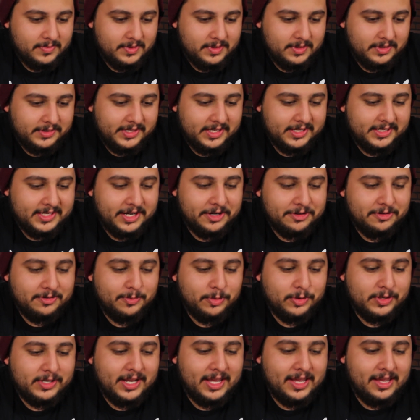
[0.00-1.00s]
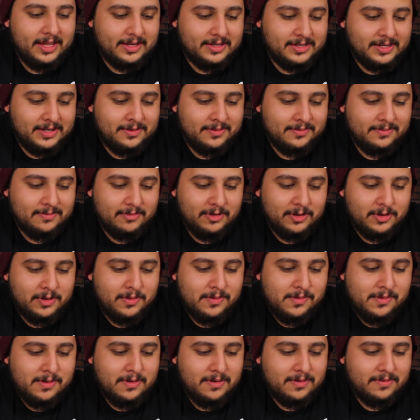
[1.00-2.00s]
It said terrible dates. You don't go
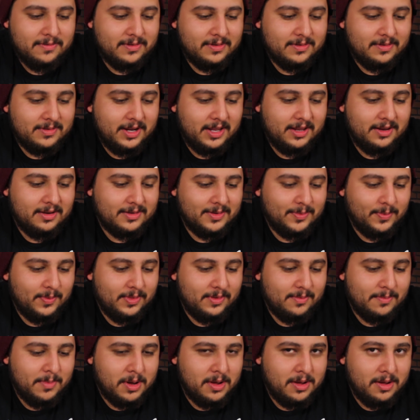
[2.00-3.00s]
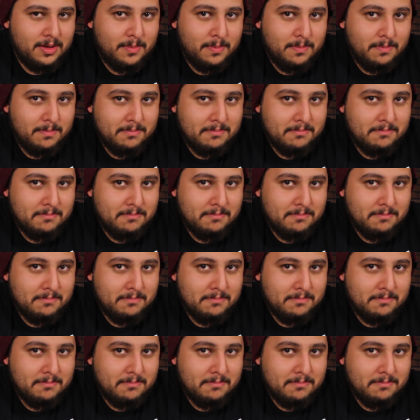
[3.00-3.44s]
on dates with your mom.